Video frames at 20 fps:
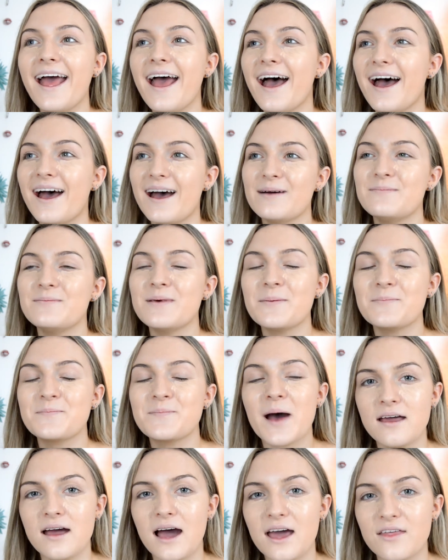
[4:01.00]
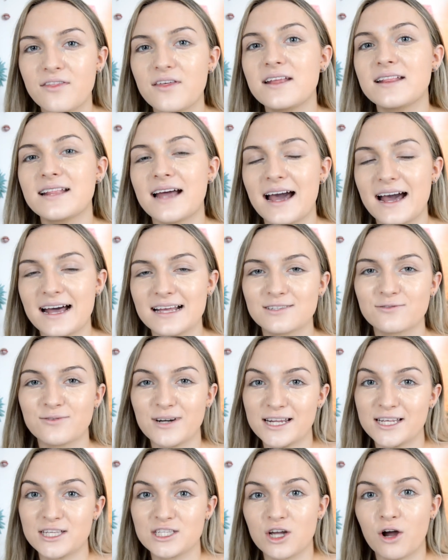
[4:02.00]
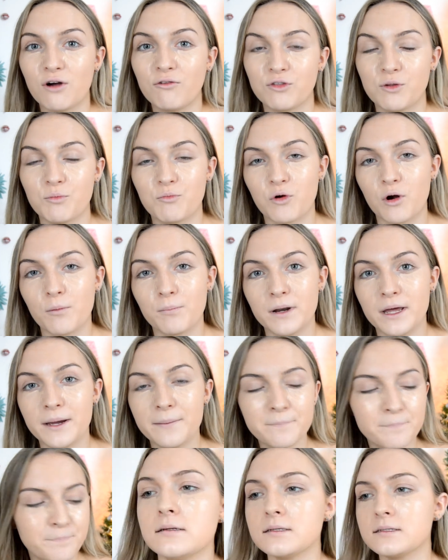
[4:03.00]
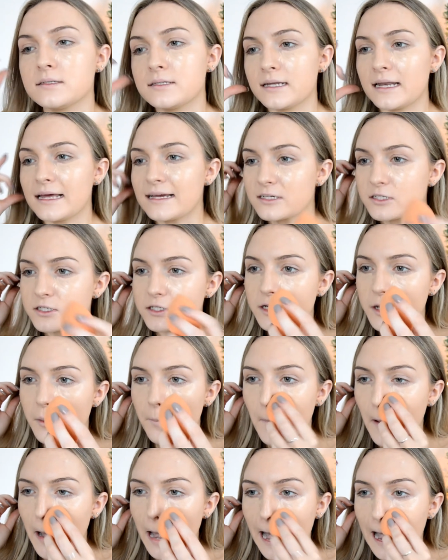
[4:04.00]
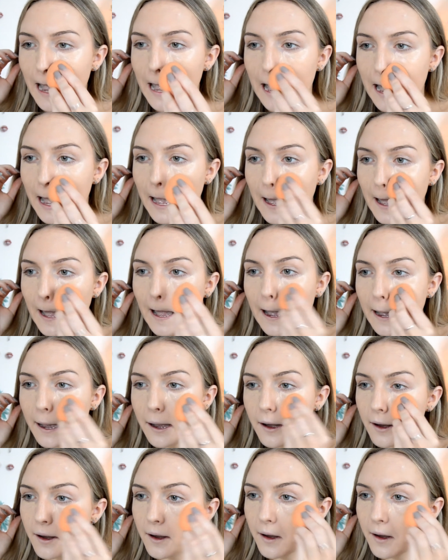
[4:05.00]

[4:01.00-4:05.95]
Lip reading: but I think that has really solved the problem. So let's just blend this in.